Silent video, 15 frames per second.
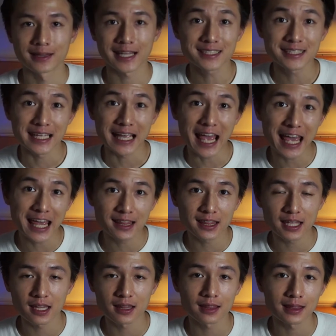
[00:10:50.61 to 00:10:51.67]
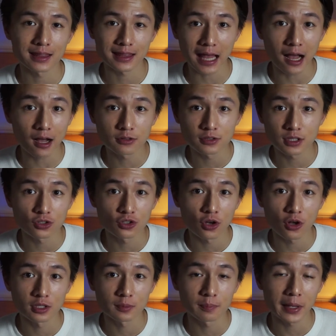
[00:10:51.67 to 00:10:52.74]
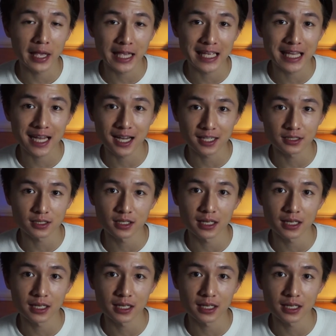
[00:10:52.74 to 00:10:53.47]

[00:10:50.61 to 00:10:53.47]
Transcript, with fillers: That's an $18,000 pay cut